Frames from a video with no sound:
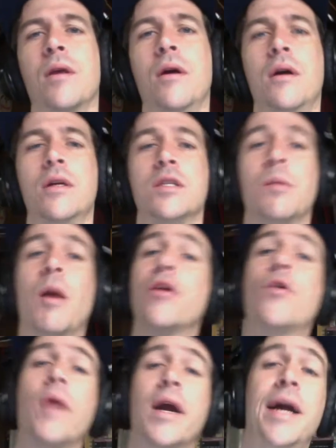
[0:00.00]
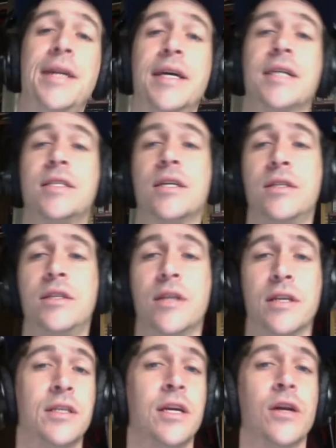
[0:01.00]
Some other quick ideas to
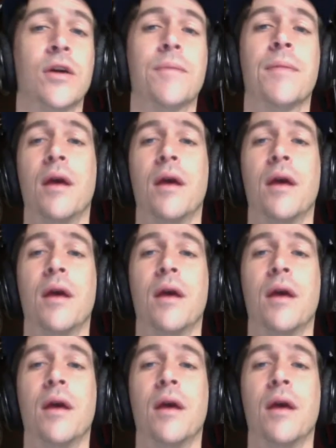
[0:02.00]
consider